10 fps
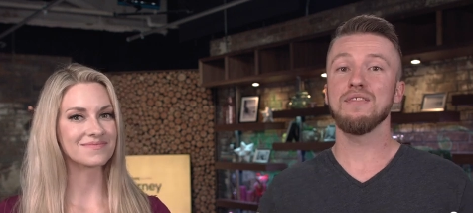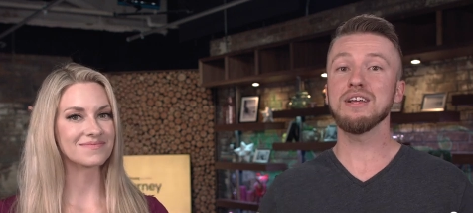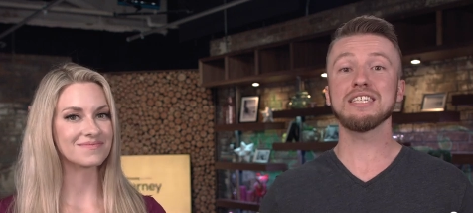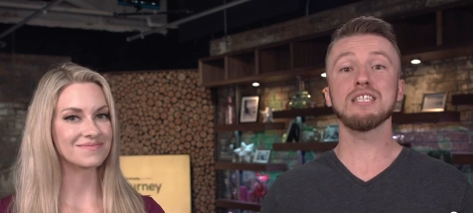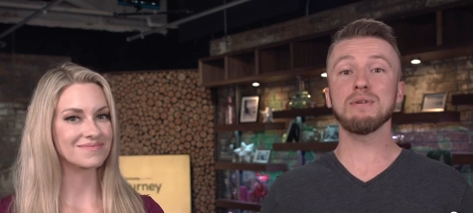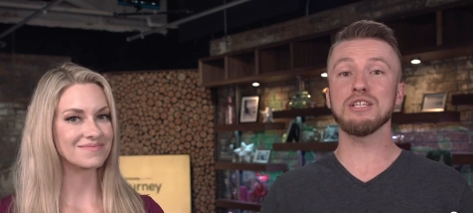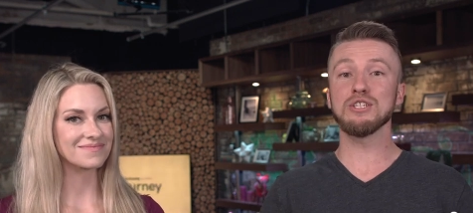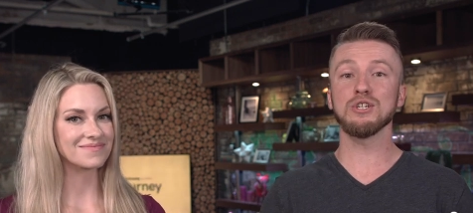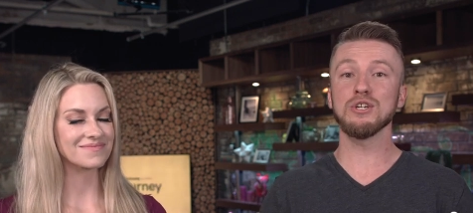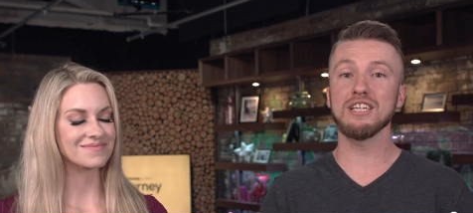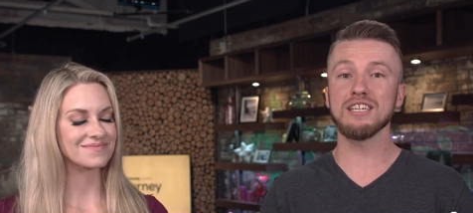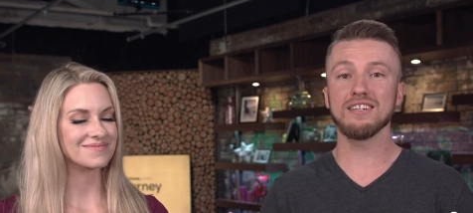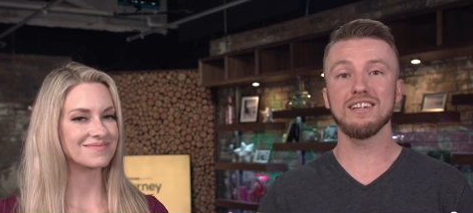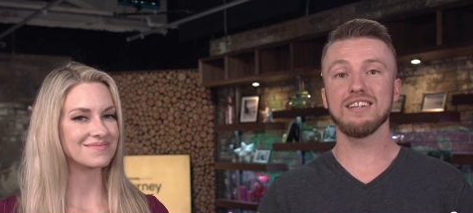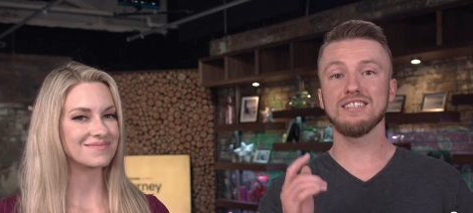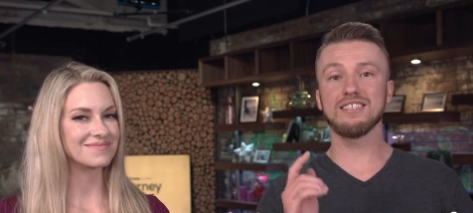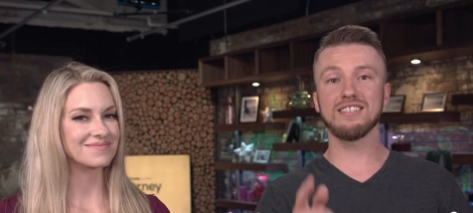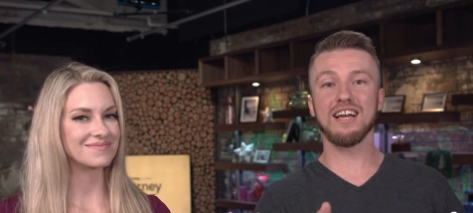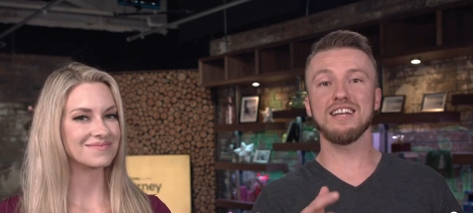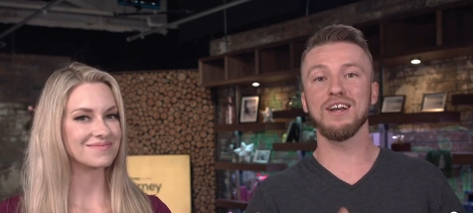Speaker 1: This has been The Journey,
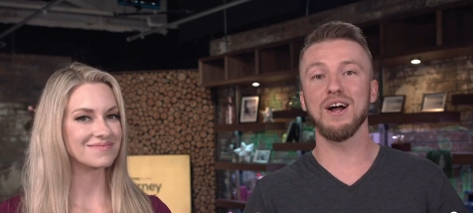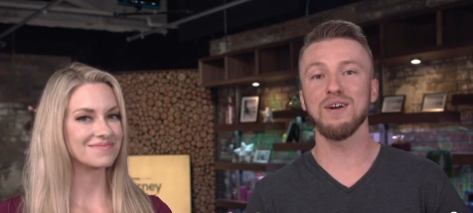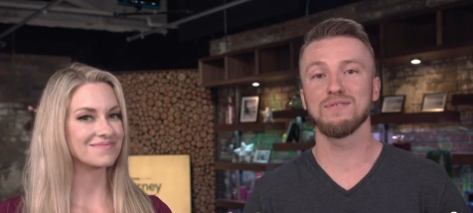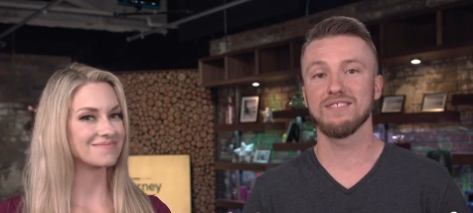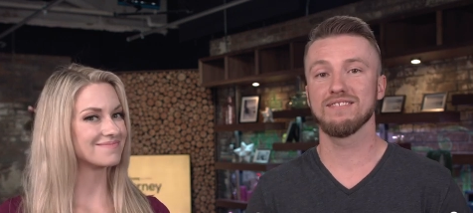signing off.